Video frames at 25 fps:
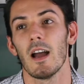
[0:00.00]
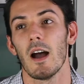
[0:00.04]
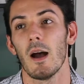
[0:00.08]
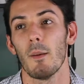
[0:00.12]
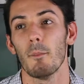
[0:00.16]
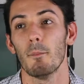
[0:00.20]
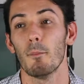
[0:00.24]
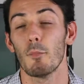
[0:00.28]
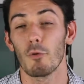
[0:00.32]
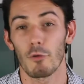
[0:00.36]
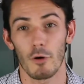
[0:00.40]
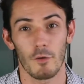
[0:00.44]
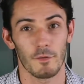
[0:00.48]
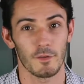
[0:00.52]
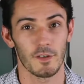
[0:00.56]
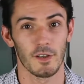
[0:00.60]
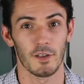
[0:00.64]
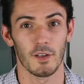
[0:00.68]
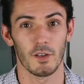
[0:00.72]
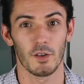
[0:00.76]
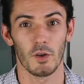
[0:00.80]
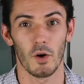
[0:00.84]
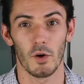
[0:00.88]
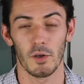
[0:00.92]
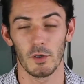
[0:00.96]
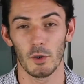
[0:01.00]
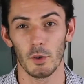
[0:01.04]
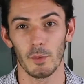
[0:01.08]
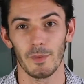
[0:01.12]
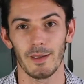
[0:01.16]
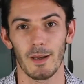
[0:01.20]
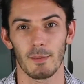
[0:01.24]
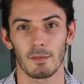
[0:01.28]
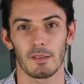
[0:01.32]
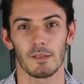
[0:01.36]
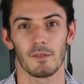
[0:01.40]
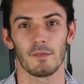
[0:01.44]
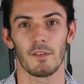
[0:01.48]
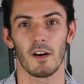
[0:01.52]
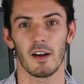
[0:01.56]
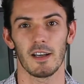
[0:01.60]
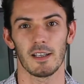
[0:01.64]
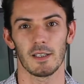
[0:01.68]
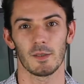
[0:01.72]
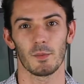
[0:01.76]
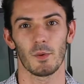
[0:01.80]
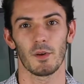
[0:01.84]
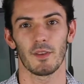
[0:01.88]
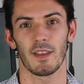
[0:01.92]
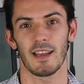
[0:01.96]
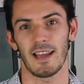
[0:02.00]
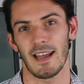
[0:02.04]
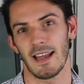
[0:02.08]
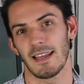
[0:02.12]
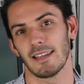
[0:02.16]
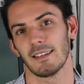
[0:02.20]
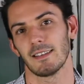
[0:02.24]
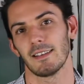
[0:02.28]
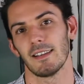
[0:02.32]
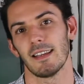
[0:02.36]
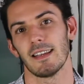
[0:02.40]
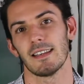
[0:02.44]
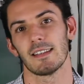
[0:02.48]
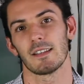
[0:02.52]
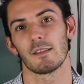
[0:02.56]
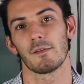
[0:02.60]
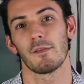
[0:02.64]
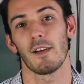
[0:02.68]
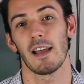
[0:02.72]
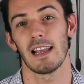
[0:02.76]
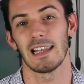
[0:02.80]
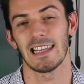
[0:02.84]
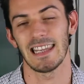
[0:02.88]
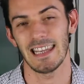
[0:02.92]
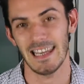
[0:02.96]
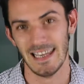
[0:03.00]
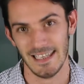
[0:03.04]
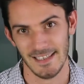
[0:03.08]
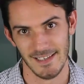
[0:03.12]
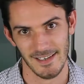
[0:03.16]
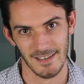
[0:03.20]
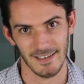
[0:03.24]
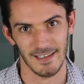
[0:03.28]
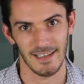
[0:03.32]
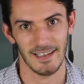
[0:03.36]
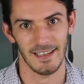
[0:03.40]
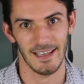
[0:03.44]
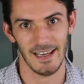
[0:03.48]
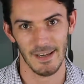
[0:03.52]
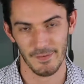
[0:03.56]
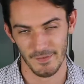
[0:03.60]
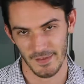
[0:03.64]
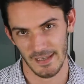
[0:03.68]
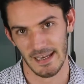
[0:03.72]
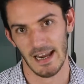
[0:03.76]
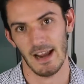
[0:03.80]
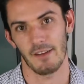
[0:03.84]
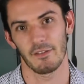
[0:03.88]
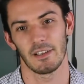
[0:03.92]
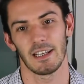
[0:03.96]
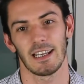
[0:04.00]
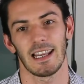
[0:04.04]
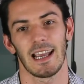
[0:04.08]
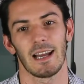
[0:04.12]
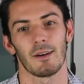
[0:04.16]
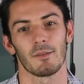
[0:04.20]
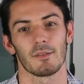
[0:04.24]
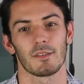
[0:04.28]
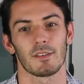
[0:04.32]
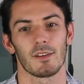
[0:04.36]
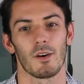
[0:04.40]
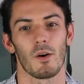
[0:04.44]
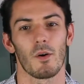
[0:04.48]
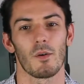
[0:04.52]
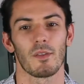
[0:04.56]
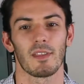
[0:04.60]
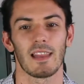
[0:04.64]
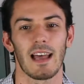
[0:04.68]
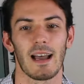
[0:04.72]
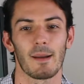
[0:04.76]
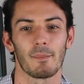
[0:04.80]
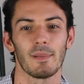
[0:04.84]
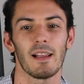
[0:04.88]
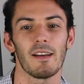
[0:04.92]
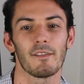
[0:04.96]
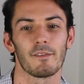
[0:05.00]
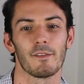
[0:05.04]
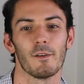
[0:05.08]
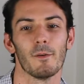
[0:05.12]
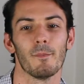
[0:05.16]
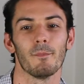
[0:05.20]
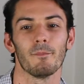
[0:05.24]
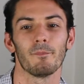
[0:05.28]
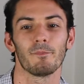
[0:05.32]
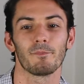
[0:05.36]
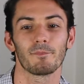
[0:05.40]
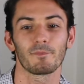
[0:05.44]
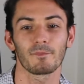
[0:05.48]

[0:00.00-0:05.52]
more often than not, you'll be able to find what their handle is fairly easily if they have an account on that platform.